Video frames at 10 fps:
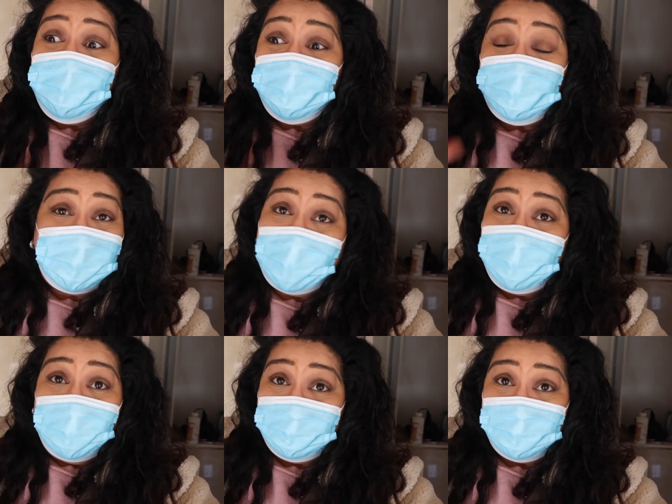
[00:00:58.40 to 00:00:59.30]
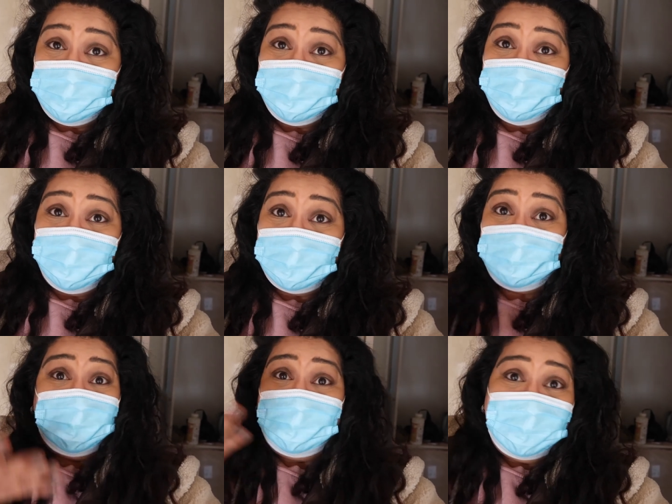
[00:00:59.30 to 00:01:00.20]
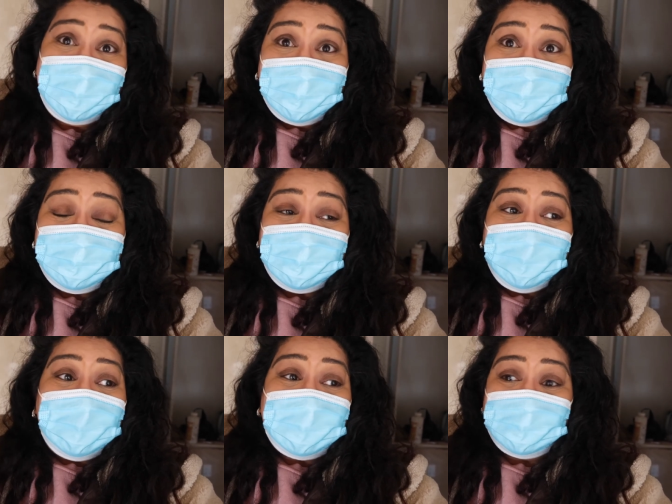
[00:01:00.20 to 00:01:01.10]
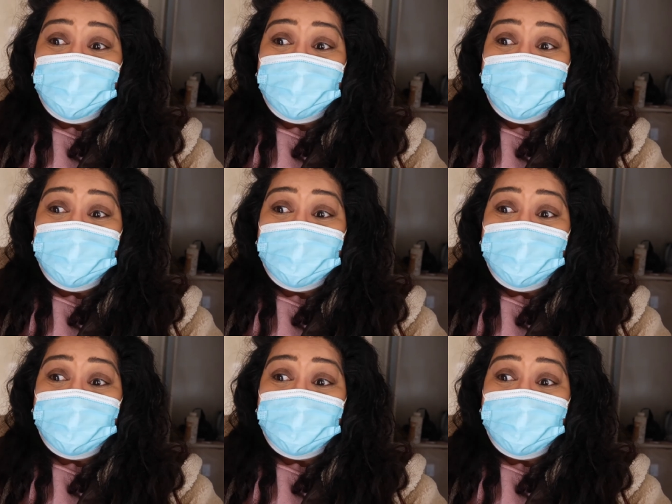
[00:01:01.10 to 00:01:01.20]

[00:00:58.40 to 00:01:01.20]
The shower head hasn't worked for years because